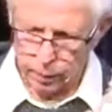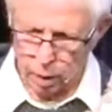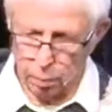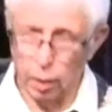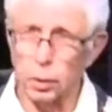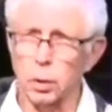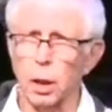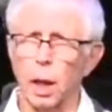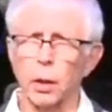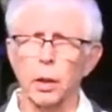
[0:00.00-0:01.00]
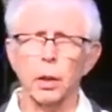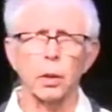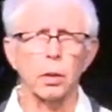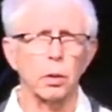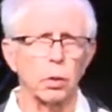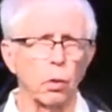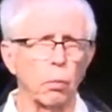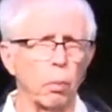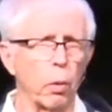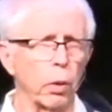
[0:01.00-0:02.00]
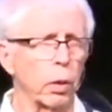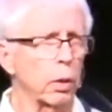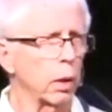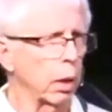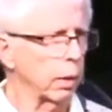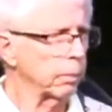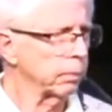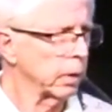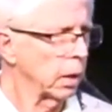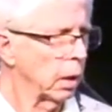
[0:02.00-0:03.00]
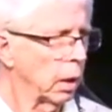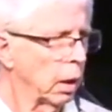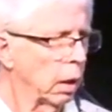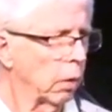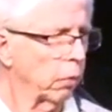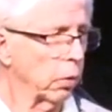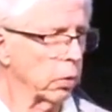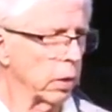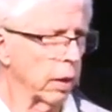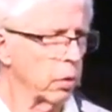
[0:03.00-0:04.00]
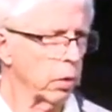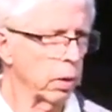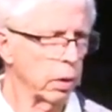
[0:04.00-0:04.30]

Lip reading: about this holiday that is so important for this nation.